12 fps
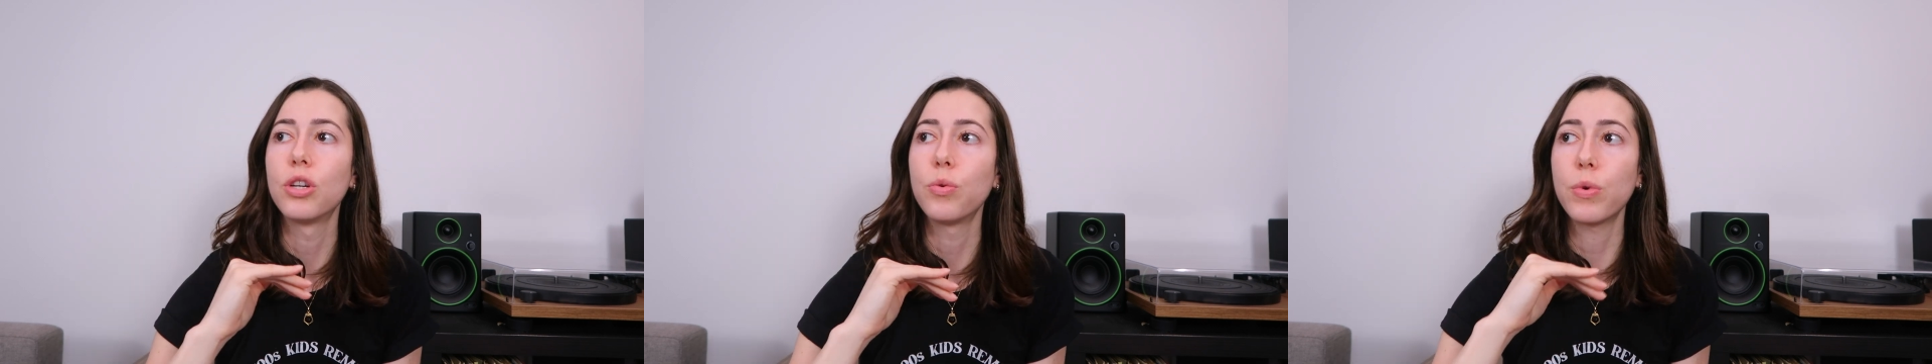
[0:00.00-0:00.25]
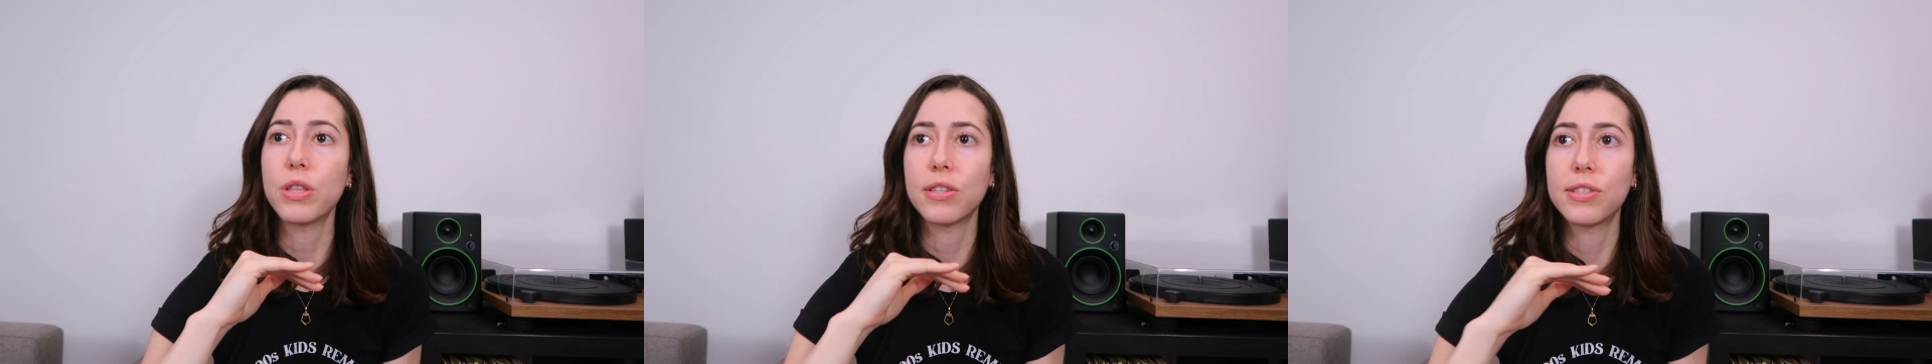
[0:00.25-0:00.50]

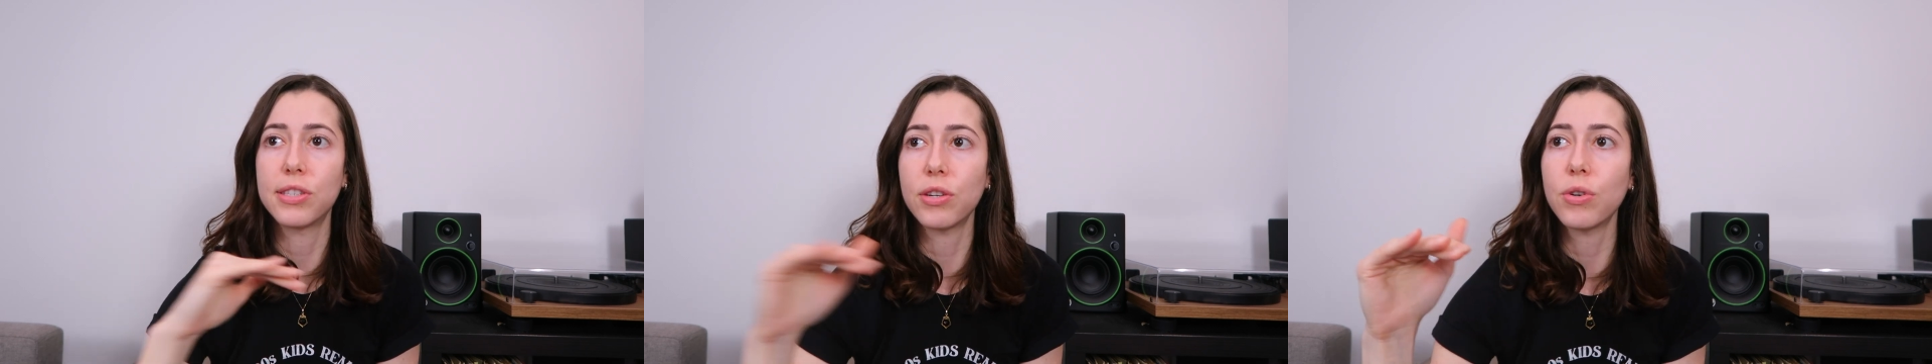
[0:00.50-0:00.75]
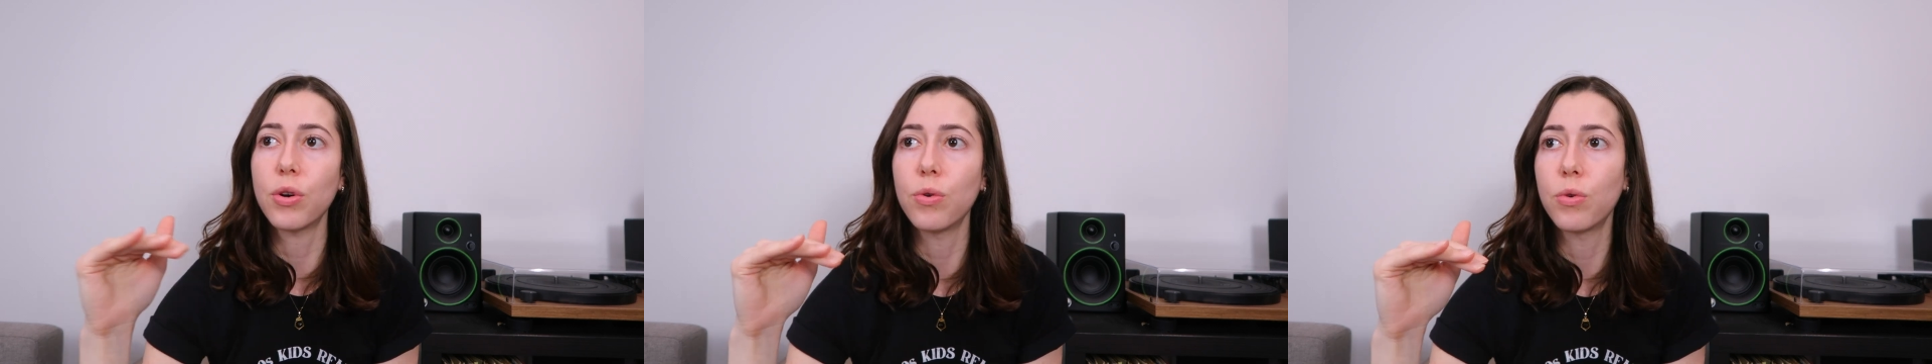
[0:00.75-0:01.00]
with
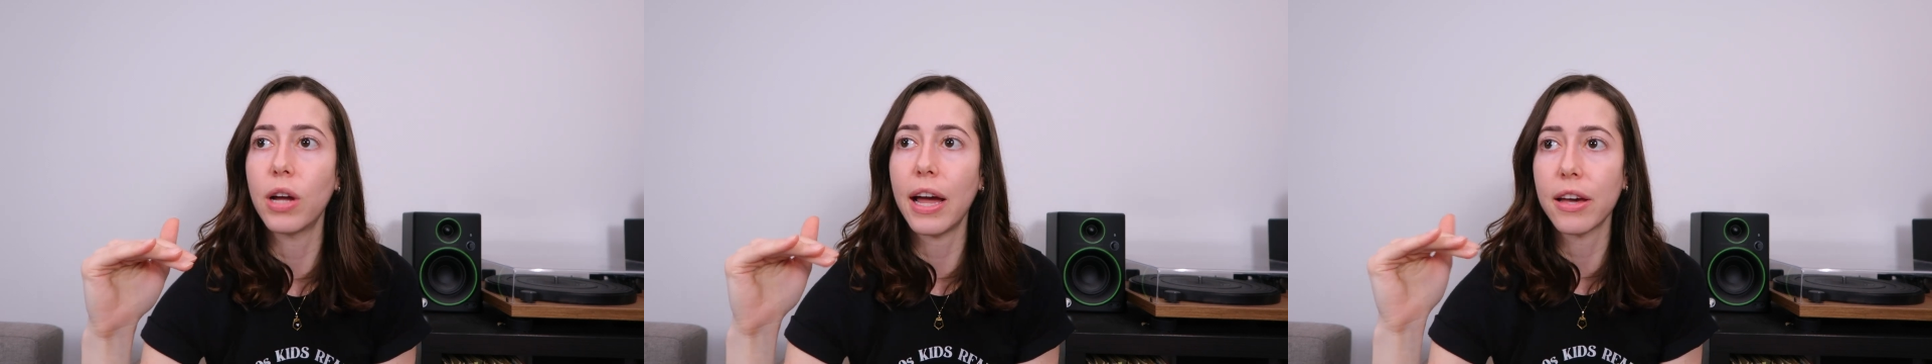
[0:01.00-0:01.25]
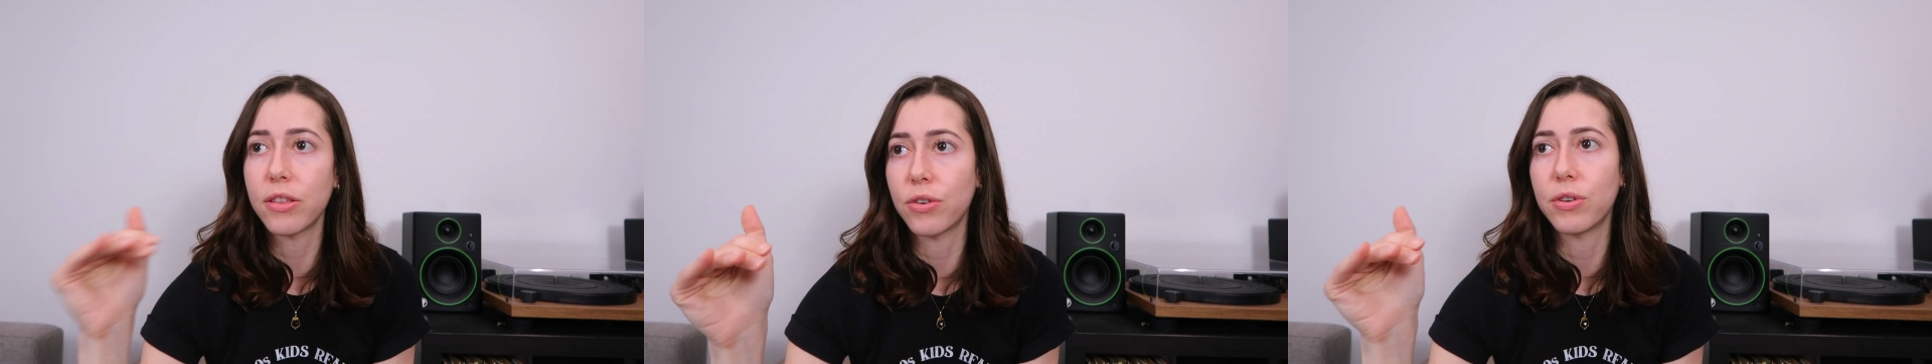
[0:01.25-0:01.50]
0
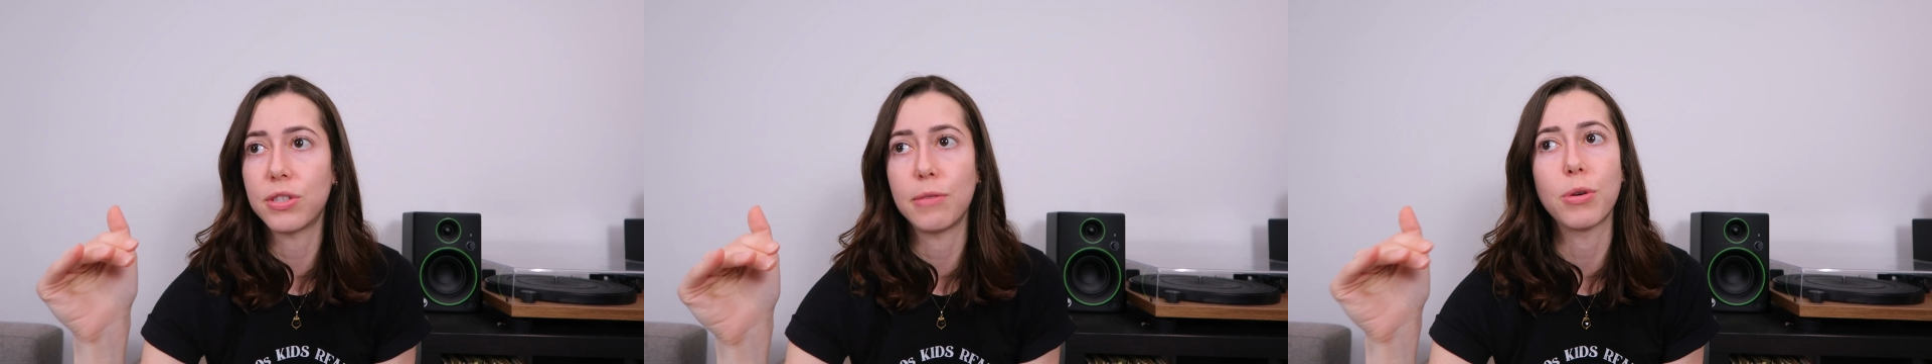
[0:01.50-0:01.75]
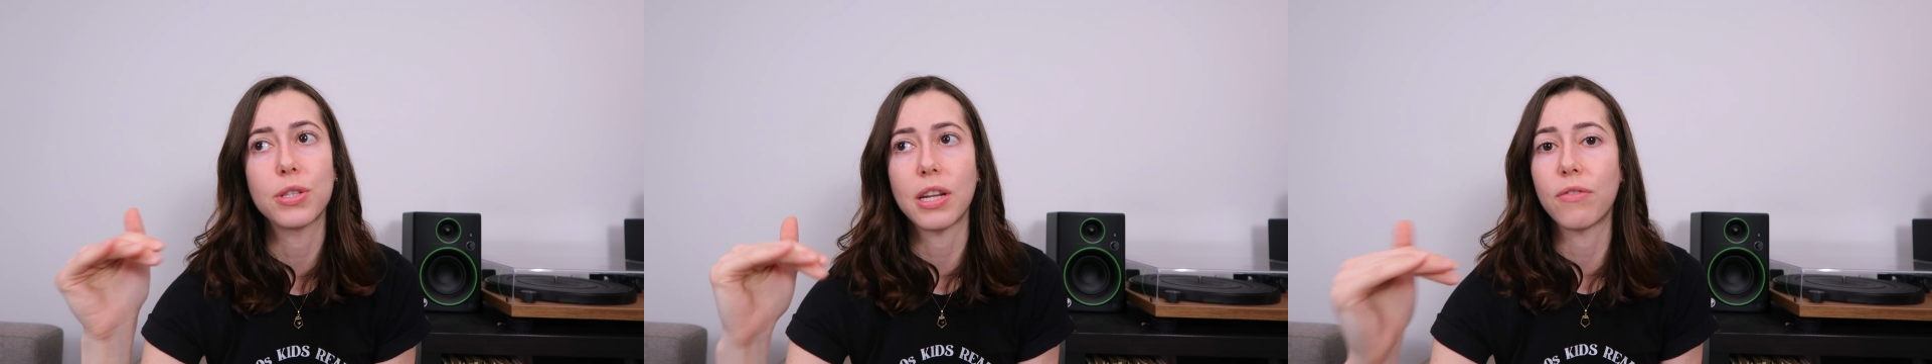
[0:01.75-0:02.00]
Agatha Christie
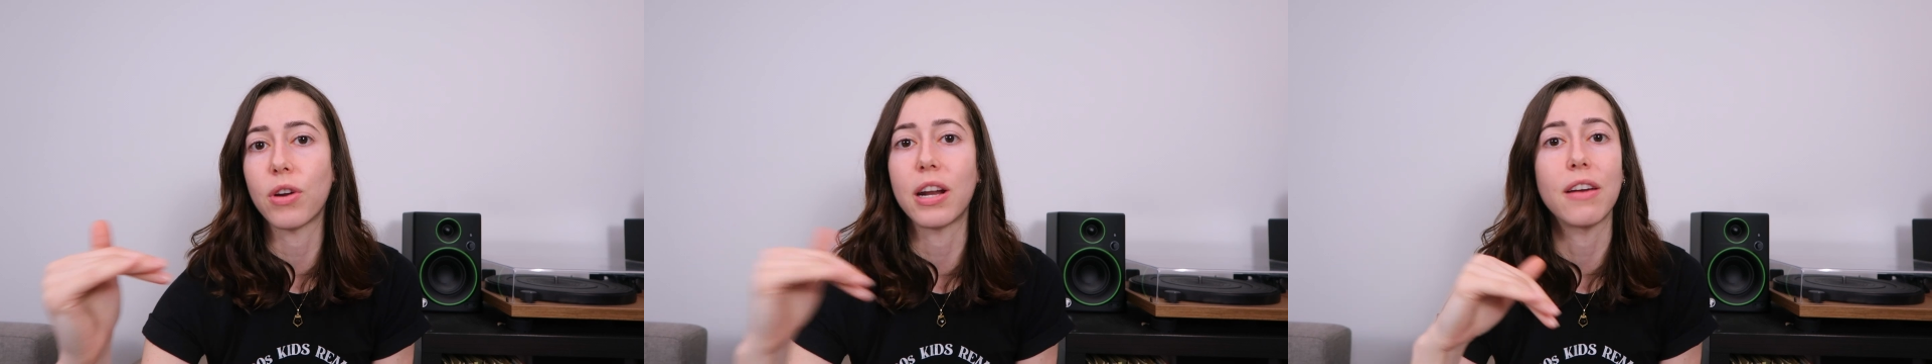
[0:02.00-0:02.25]
books that I've read,